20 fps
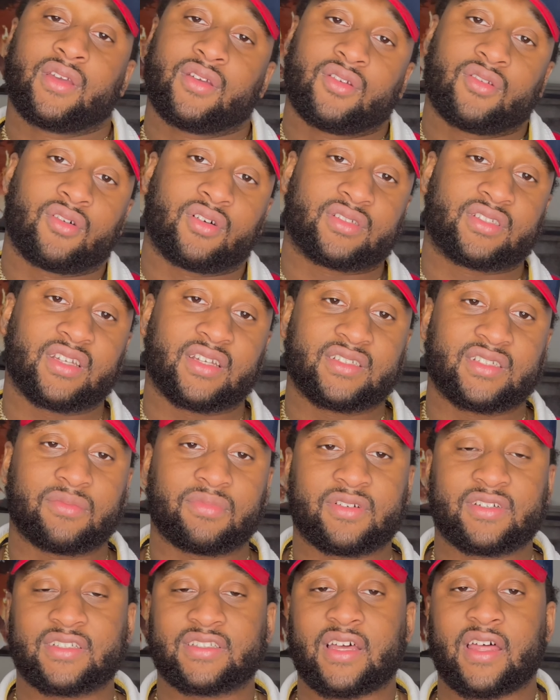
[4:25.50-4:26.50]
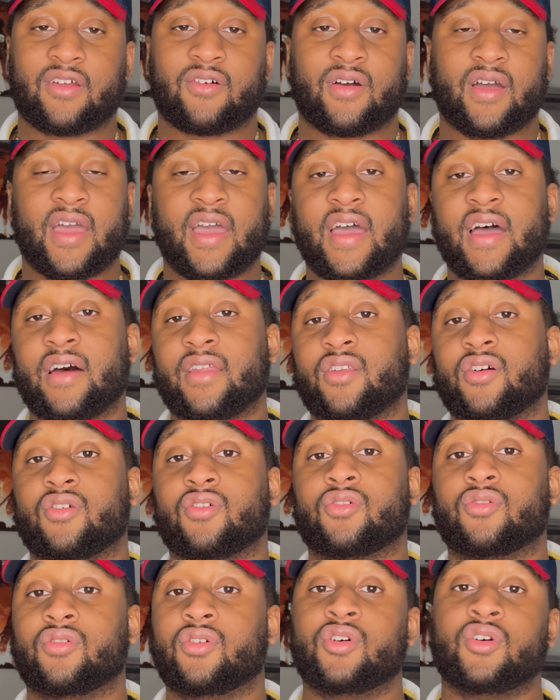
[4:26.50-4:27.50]
know what I'm saying? Just because I don't have
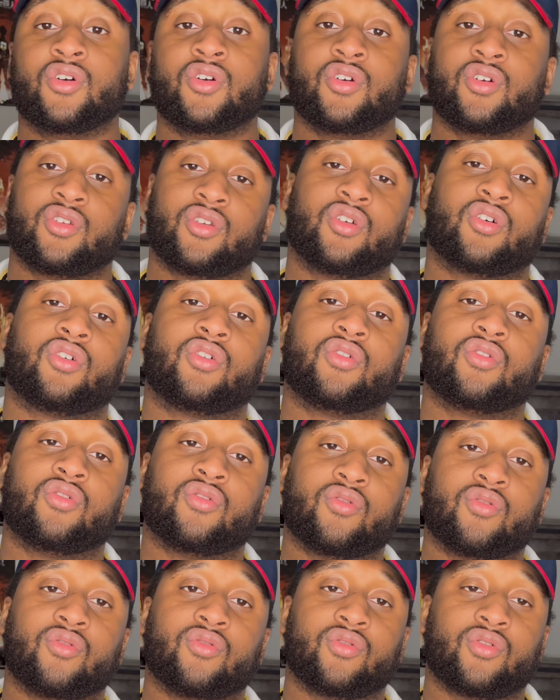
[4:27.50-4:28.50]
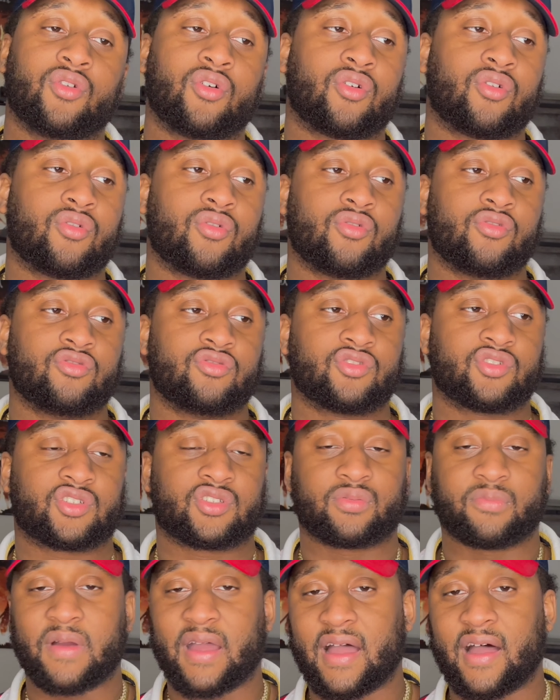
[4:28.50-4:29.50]
no no no
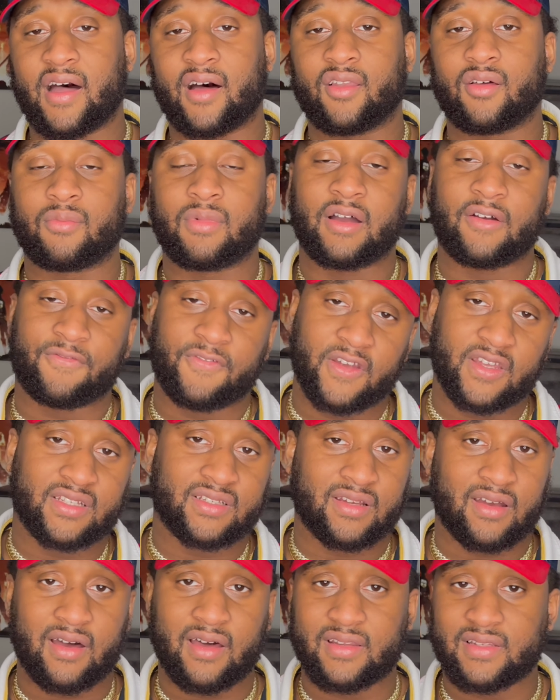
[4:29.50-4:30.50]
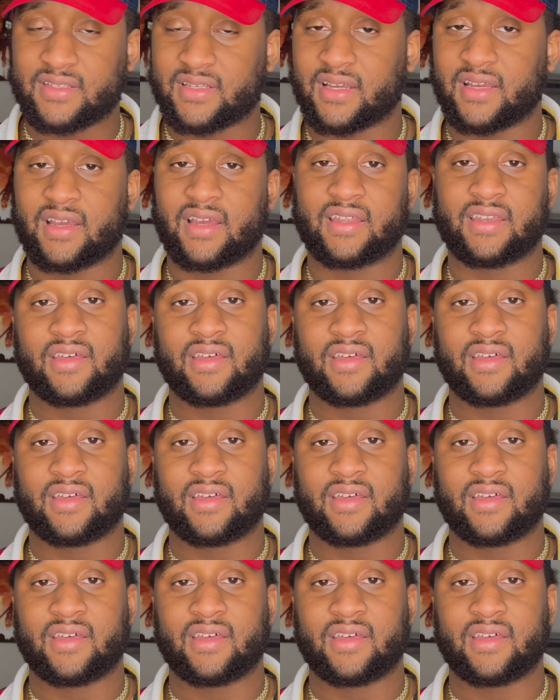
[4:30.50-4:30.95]
smile on my face all the time.